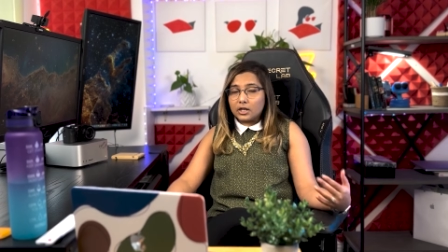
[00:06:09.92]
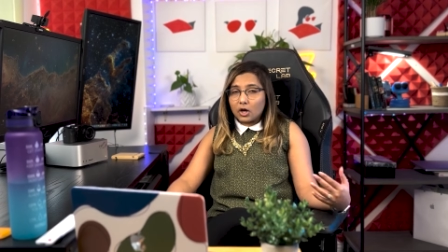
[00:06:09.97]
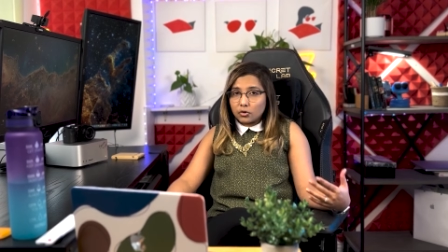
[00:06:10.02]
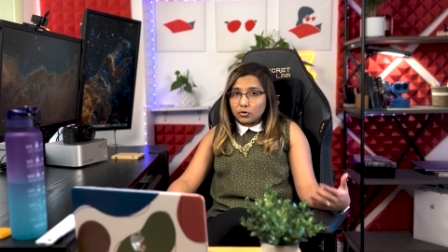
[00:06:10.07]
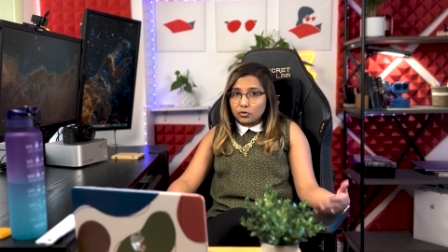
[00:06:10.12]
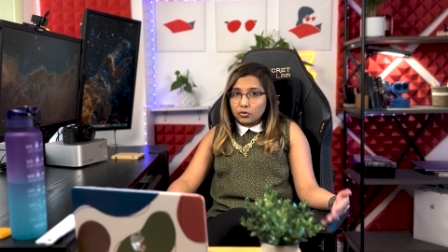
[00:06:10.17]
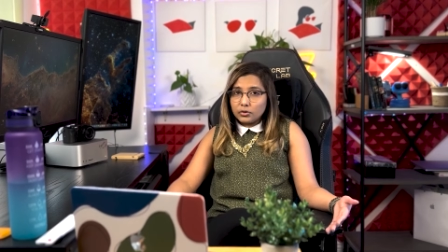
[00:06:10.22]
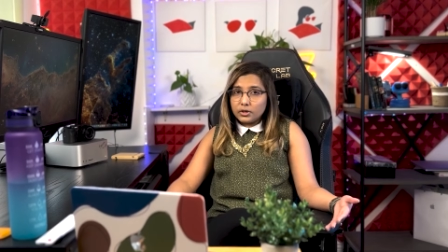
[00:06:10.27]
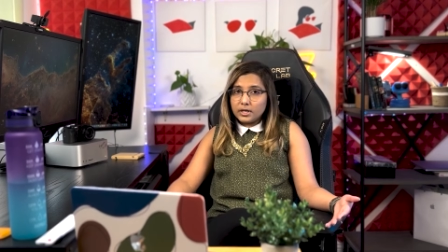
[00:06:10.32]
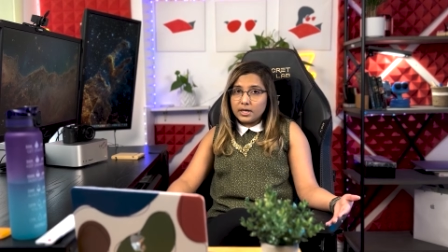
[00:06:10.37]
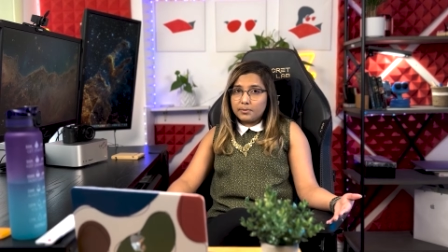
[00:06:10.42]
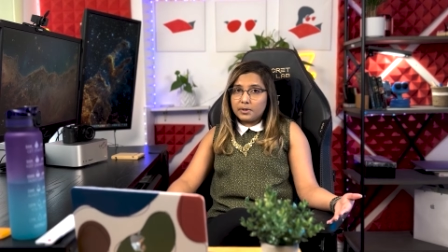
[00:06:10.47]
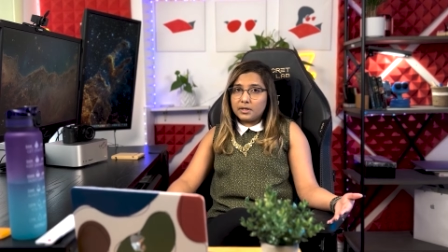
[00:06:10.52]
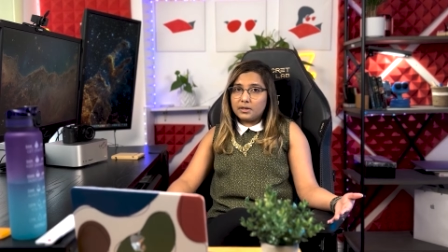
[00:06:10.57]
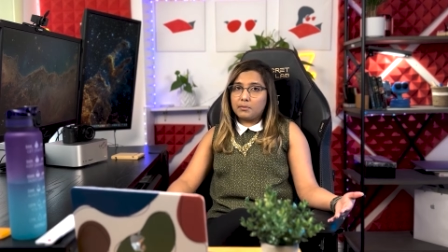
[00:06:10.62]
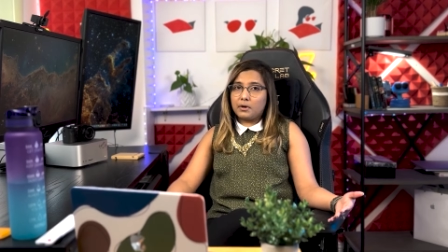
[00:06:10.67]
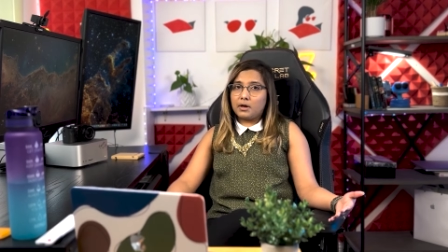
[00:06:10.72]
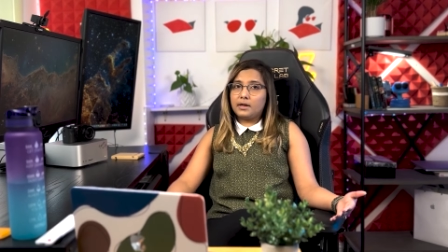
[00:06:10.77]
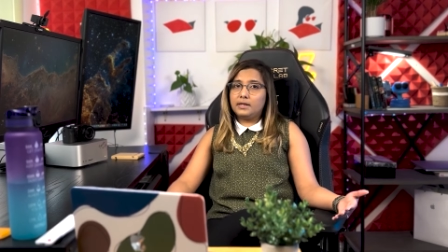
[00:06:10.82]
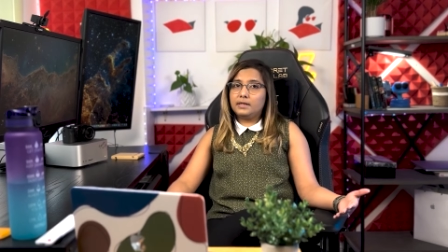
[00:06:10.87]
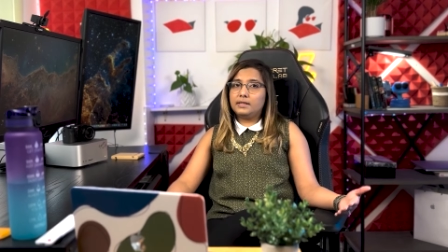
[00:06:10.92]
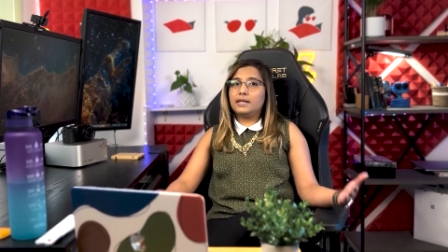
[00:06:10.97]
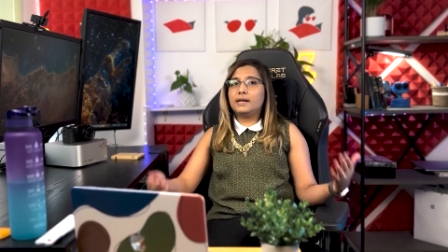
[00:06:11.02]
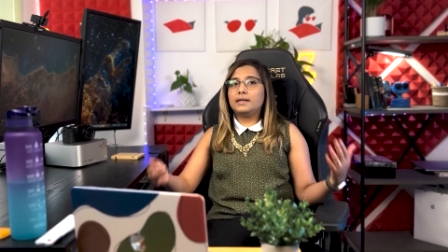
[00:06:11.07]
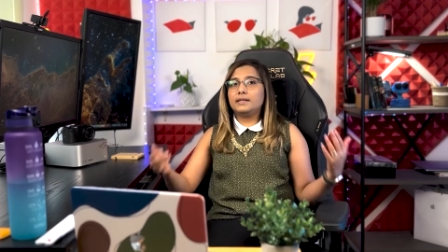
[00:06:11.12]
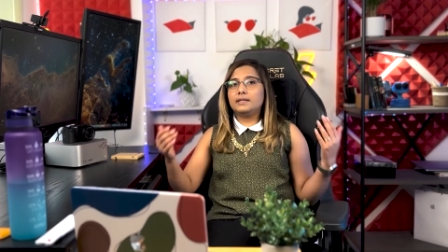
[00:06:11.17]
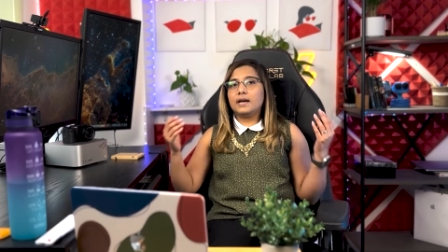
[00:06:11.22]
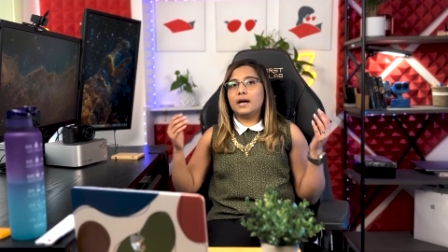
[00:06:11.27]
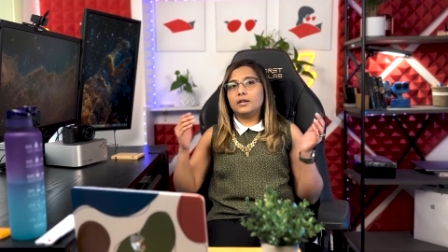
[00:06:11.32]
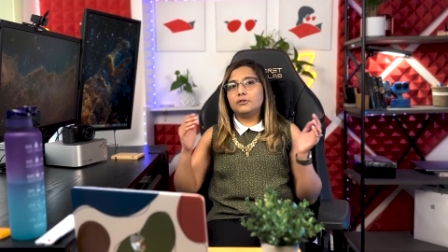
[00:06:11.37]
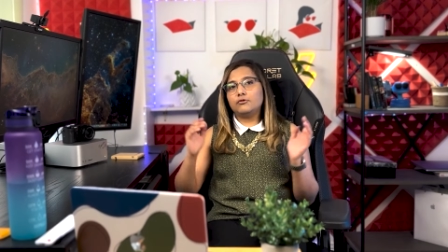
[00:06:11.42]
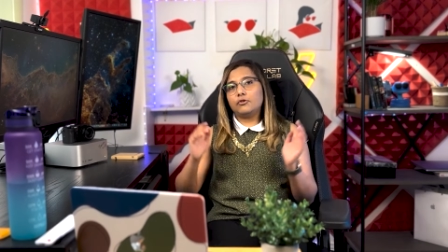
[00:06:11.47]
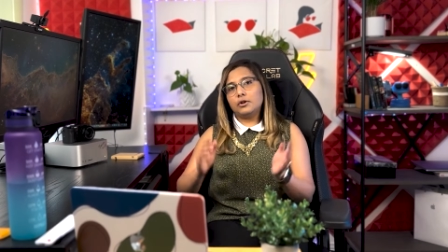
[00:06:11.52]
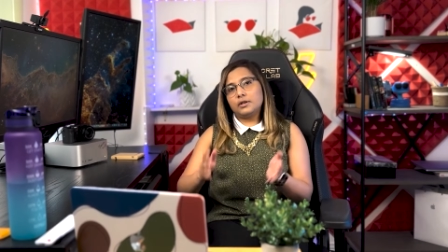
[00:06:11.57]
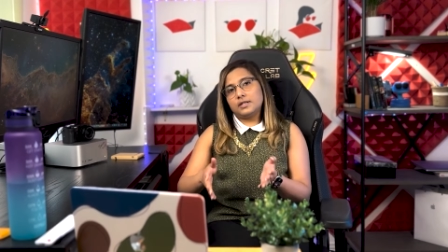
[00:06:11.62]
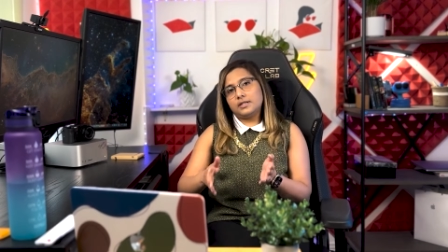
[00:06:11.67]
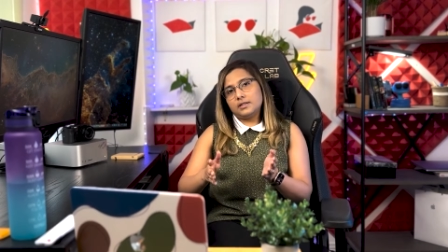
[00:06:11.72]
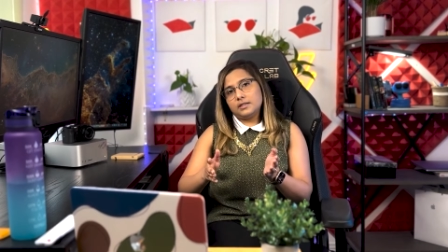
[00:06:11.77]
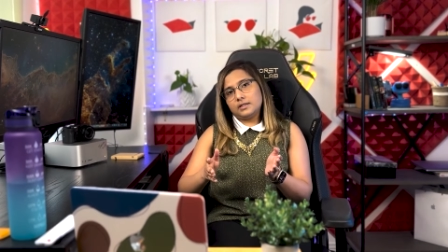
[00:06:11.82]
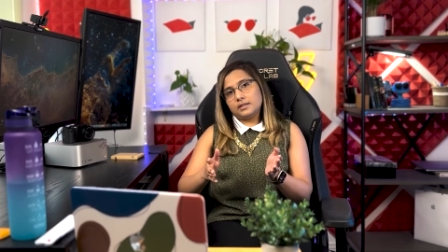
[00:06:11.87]
do keep in mind that that
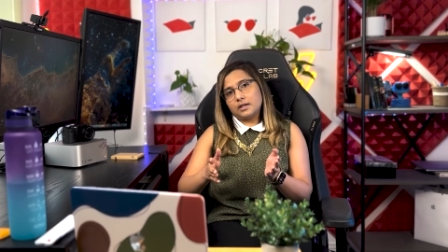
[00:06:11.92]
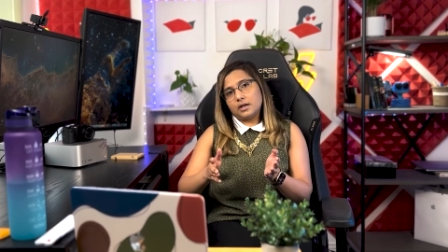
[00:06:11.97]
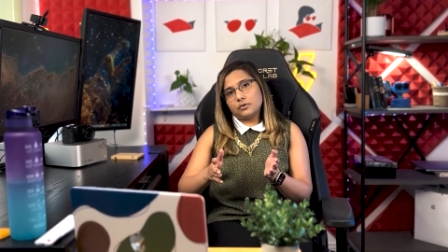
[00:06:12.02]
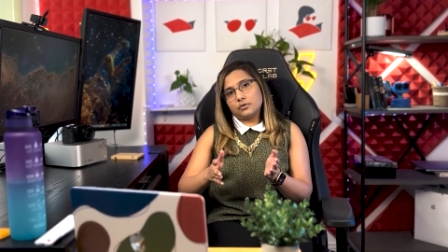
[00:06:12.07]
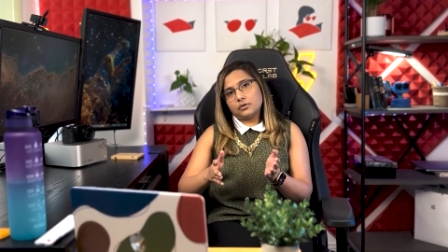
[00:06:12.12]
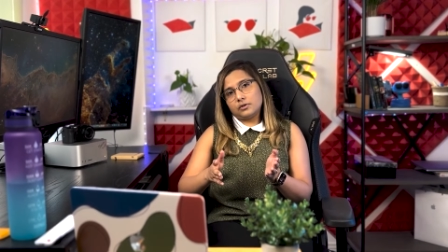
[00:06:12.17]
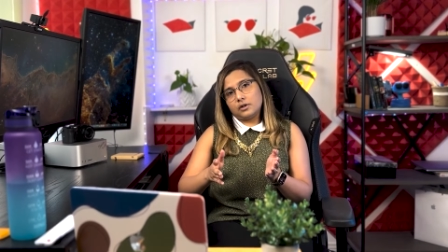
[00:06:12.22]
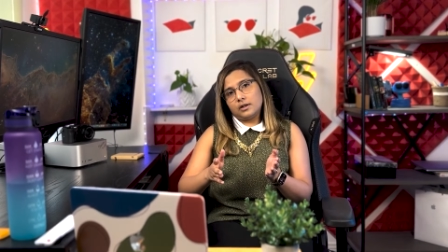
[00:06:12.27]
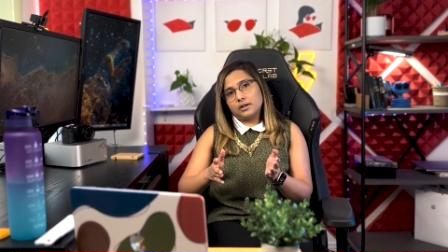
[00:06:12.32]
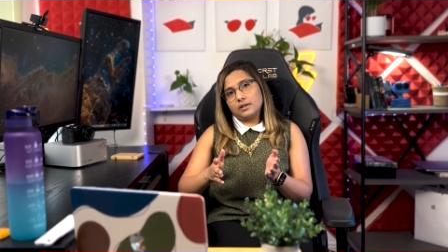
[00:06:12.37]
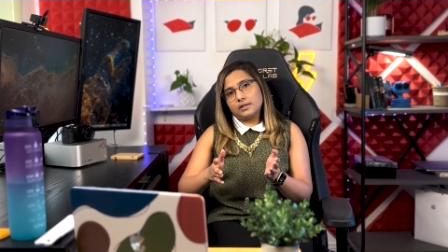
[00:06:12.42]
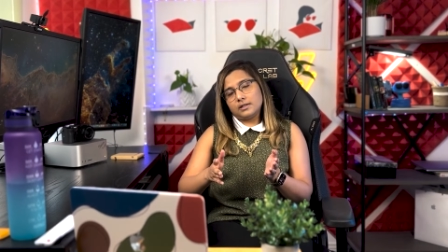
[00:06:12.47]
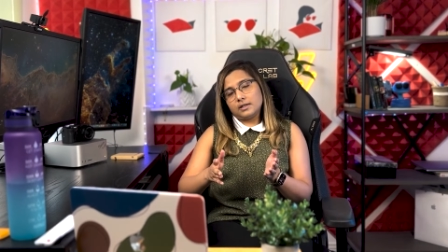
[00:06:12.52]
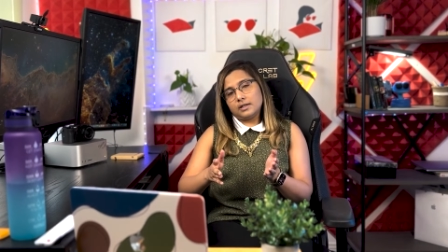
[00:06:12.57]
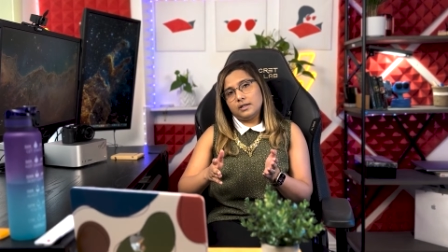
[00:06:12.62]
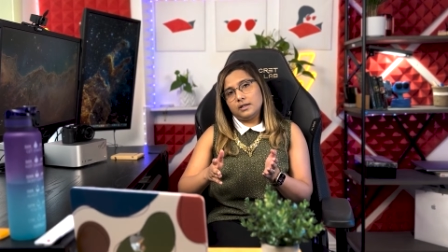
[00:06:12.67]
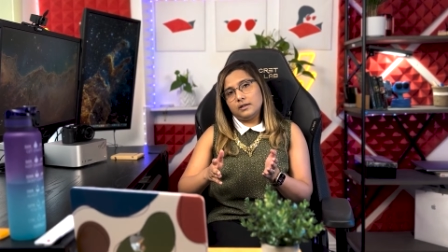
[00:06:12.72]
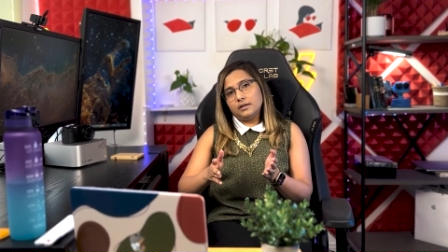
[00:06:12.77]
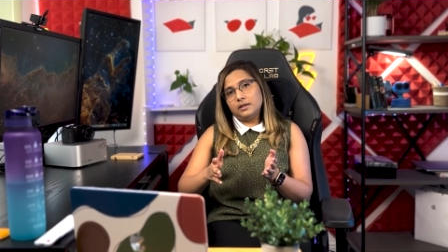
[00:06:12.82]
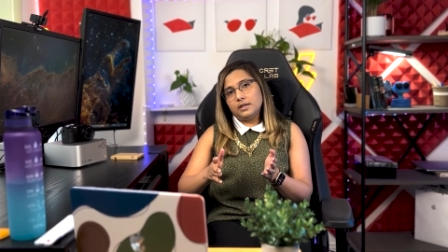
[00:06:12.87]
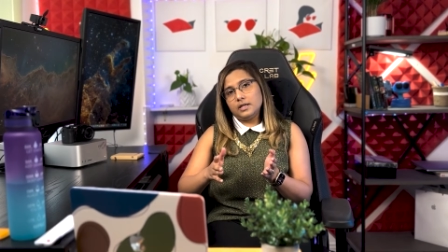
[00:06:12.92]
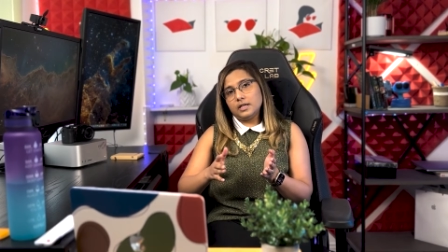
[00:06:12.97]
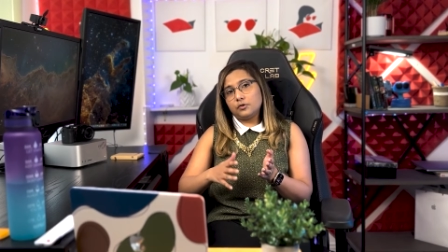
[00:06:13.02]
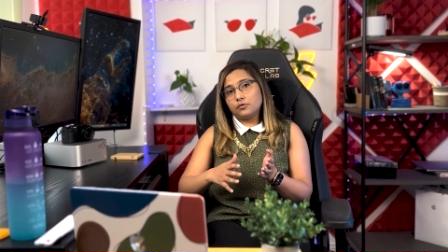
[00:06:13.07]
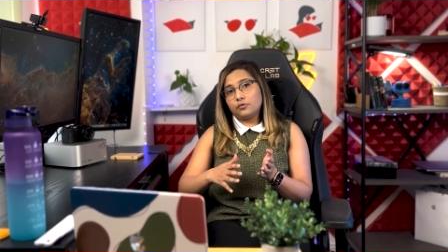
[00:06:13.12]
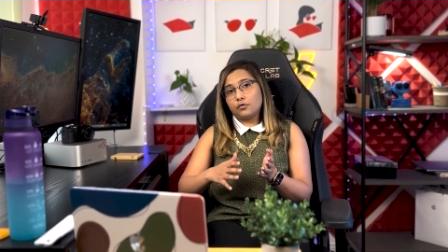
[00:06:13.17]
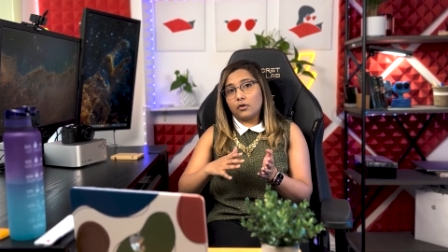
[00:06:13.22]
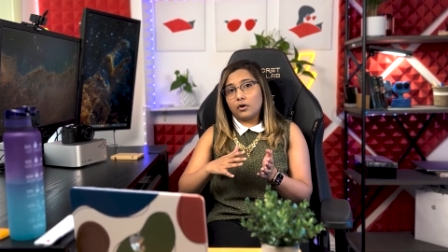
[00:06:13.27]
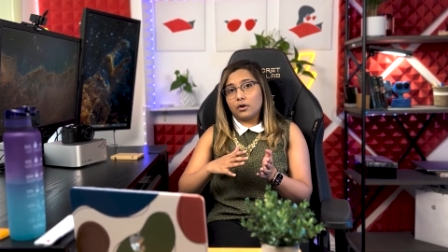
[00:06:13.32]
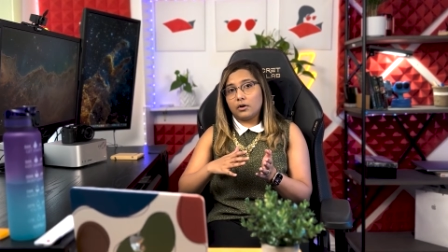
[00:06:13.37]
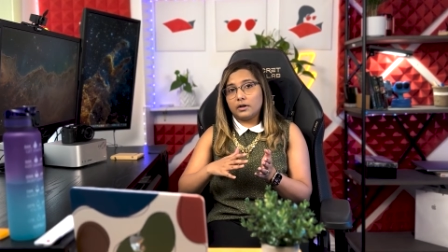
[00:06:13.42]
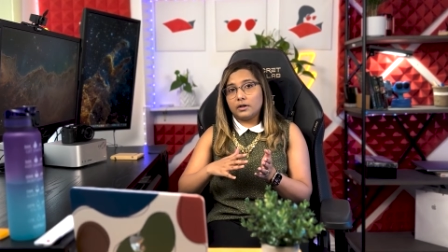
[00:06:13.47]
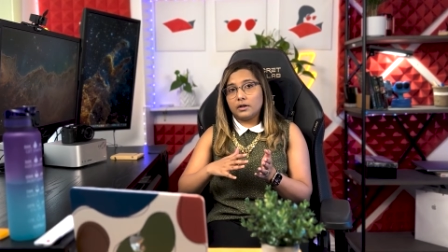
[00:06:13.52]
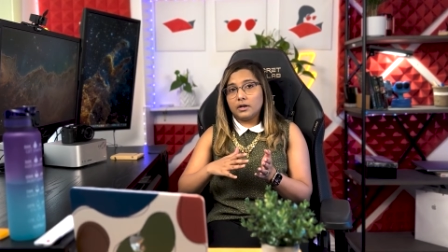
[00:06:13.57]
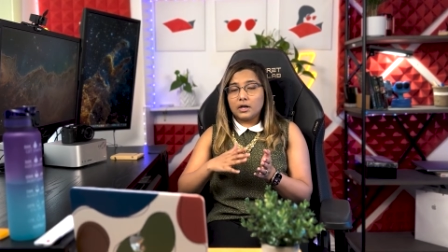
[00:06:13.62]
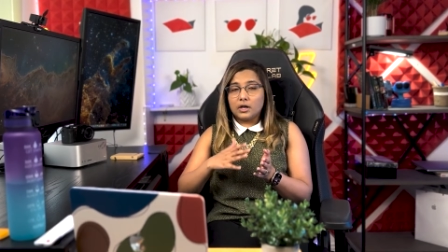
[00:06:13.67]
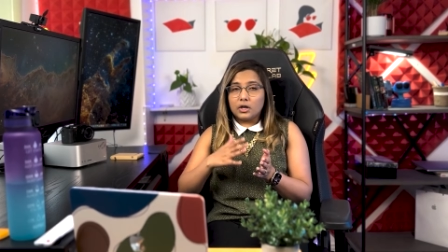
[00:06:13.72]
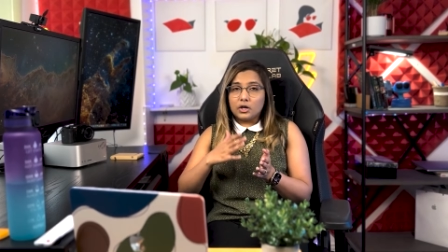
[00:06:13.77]
$46,000 a year is for